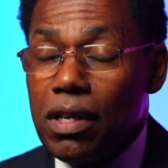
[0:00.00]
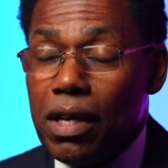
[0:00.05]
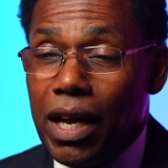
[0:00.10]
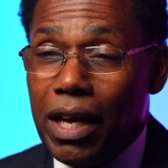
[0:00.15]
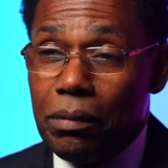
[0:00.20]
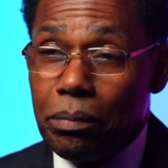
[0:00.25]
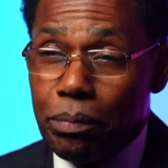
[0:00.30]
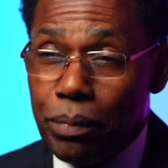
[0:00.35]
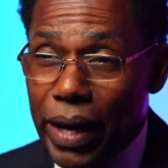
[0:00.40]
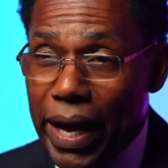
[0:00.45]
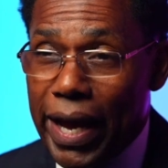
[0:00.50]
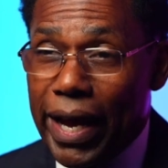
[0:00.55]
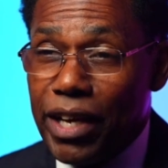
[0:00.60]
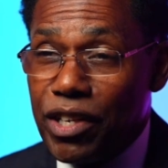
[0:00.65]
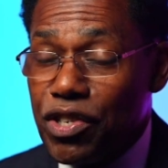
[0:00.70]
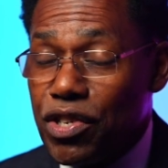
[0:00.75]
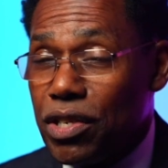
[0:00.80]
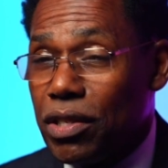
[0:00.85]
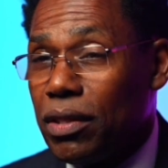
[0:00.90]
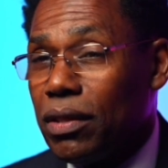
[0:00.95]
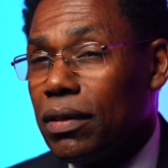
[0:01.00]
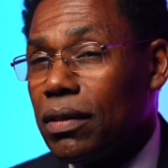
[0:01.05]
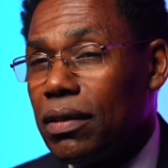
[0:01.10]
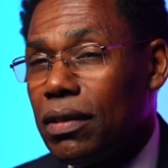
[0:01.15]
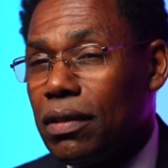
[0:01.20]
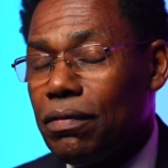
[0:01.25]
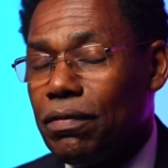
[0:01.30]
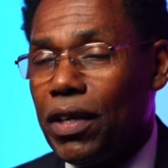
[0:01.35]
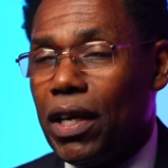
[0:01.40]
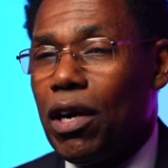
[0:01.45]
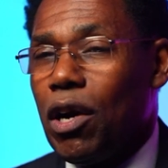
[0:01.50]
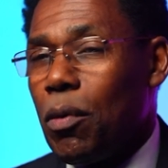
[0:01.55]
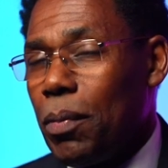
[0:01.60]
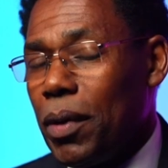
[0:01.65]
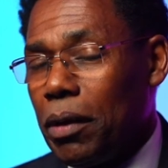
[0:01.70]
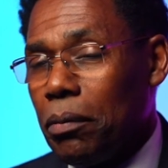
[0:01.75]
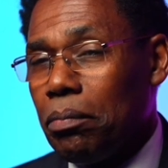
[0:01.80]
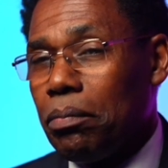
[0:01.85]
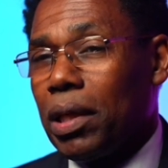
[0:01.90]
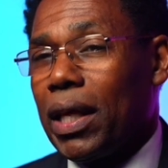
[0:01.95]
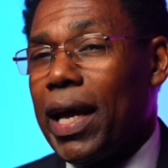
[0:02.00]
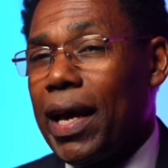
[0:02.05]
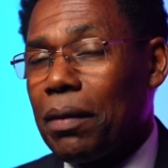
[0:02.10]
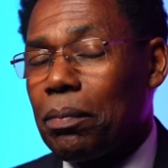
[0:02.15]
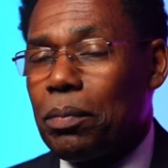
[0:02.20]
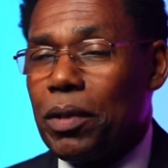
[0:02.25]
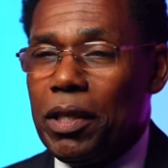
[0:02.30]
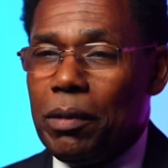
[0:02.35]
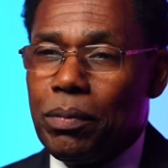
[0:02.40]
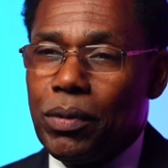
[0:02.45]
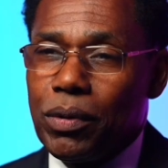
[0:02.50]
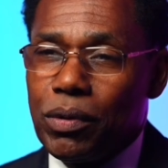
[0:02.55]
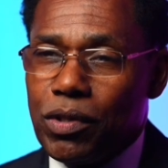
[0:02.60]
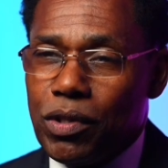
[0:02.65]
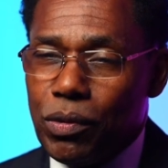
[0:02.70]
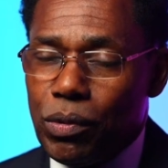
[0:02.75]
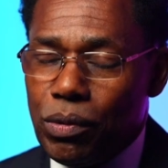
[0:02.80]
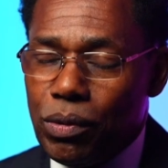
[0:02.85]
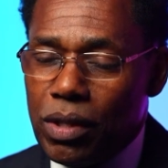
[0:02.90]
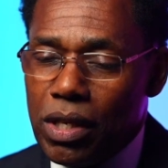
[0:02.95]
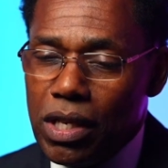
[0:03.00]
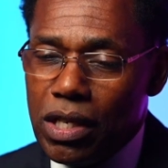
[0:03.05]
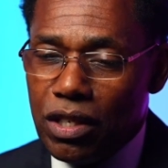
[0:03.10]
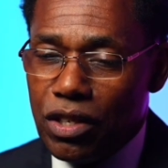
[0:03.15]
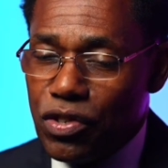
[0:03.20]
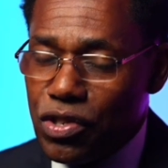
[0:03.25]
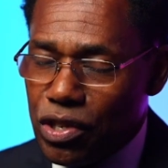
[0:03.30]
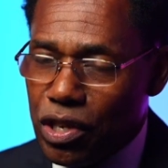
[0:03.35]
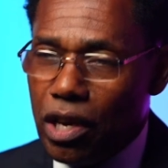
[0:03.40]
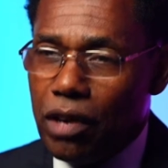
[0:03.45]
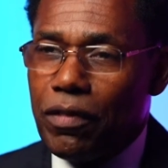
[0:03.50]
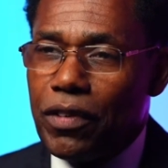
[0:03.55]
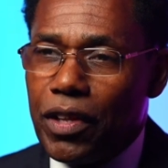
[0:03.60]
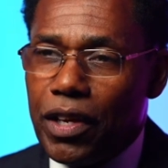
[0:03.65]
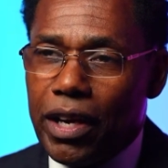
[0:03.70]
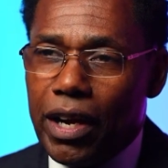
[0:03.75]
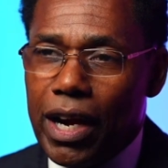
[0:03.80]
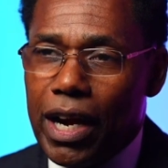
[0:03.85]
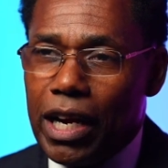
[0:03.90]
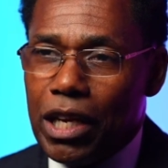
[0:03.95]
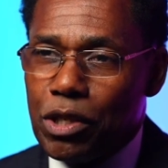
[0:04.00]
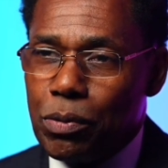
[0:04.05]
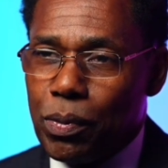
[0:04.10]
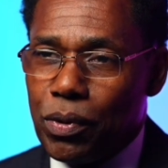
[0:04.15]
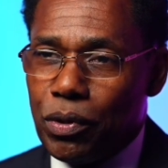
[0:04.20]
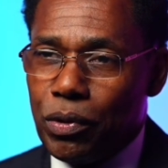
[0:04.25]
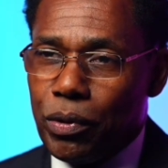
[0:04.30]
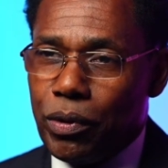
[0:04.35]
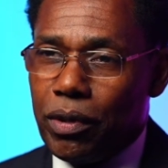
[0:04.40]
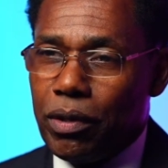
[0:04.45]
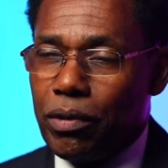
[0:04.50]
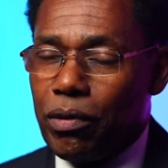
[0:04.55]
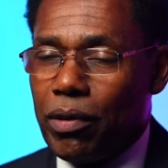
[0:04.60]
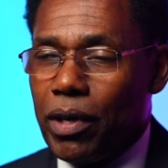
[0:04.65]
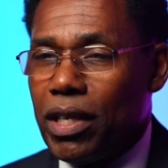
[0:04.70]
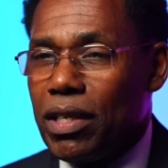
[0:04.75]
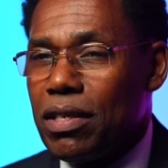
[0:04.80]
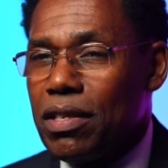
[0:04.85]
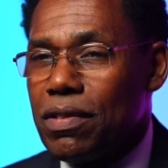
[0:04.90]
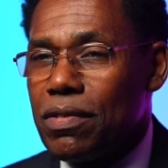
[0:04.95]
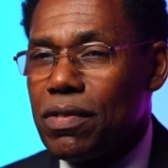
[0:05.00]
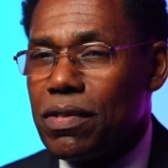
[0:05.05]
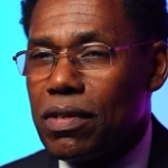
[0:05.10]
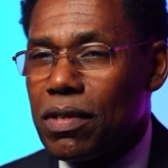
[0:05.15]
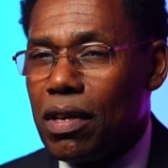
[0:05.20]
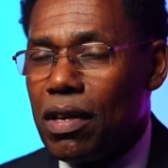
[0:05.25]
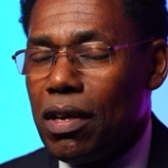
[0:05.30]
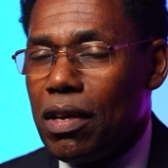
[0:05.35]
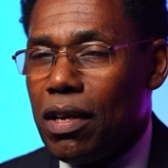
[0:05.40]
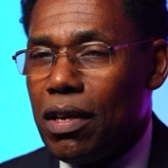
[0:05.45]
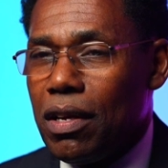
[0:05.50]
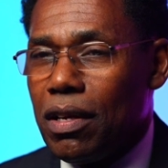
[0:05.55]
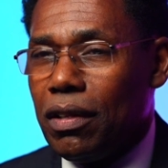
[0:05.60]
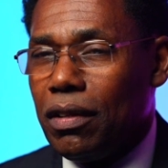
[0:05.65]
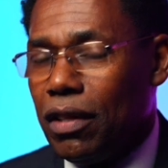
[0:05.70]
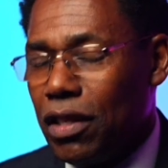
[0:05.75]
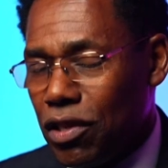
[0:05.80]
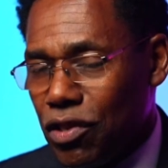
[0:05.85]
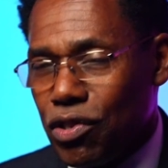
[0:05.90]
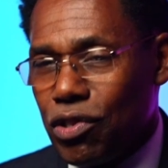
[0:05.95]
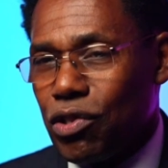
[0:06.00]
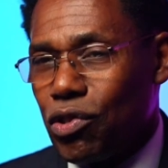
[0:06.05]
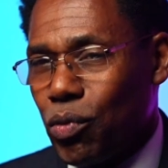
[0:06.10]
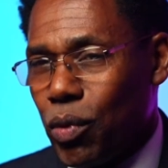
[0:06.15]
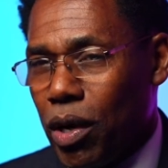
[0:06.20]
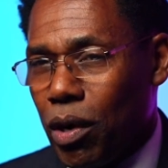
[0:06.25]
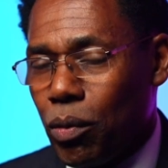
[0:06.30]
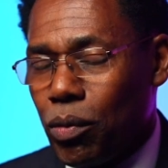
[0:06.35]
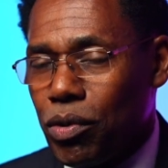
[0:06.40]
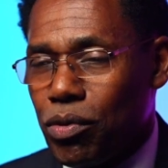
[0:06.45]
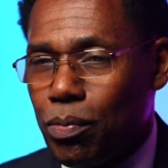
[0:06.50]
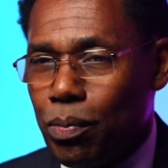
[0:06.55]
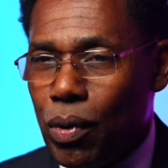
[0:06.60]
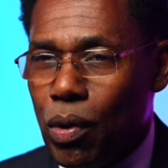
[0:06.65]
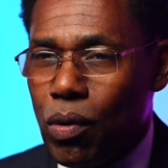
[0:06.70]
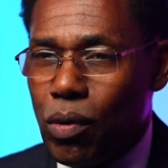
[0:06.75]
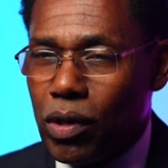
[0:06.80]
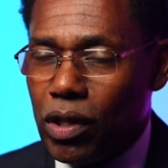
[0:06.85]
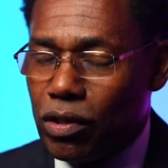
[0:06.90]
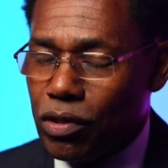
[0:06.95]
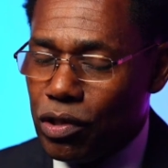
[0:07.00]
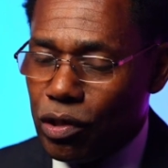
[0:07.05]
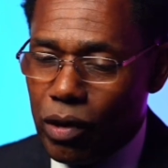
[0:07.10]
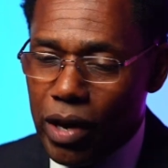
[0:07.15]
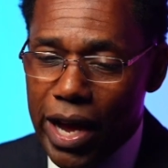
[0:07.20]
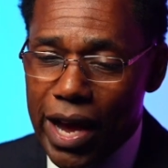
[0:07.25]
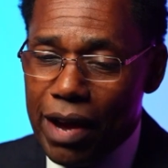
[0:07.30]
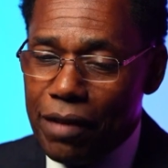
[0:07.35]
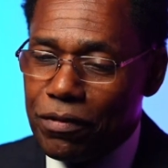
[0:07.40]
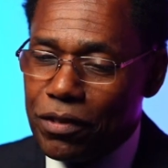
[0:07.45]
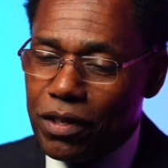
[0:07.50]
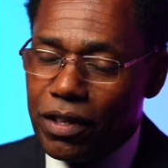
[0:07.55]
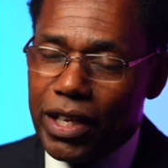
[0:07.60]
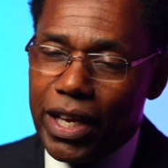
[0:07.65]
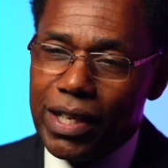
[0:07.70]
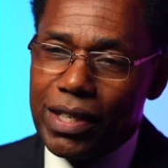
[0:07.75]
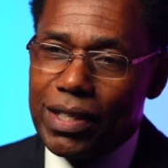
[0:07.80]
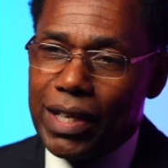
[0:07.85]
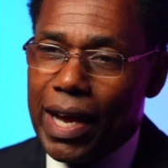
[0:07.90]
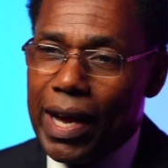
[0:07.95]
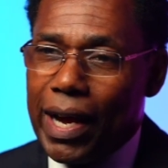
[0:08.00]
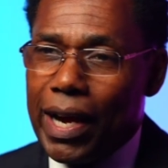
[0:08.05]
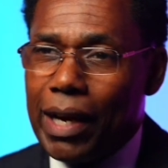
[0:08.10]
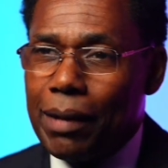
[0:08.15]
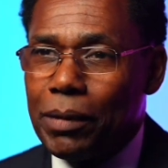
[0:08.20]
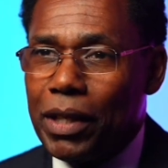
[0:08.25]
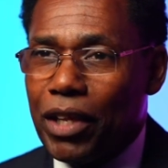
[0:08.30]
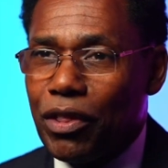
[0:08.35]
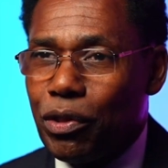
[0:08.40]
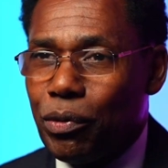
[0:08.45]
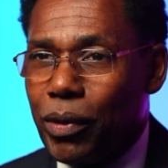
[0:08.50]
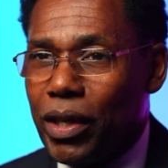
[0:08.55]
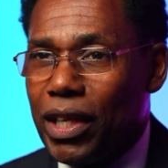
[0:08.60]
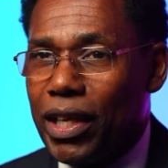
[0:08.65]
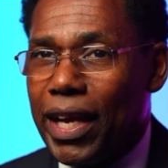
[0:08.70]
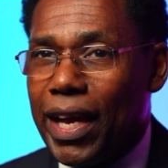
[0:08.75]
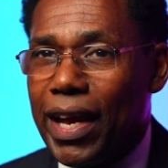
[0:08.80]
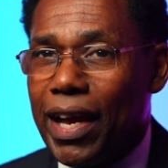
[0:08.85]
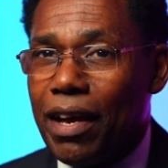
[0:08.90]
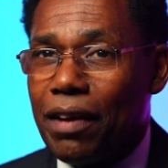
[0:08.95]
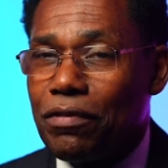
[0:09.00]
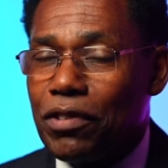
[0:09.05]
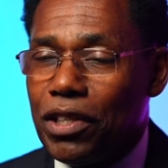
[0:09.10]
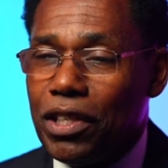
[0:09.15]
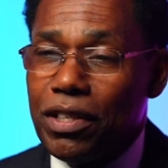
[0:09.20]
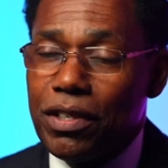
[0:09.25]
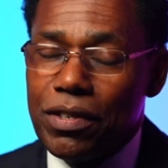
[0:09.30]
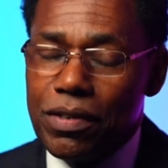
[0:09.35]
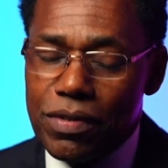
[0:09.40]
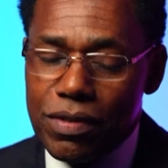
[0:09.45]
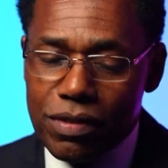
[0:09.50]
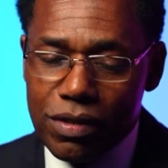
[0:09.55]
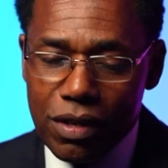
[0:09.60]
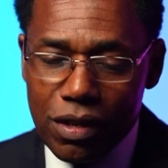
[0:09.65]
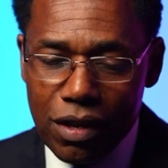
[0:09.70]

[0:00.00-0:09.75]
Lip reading: and passion for helping Black people to discover their entrepreneurial greatness, this is where it was born. And so after that time, that 3.5 years,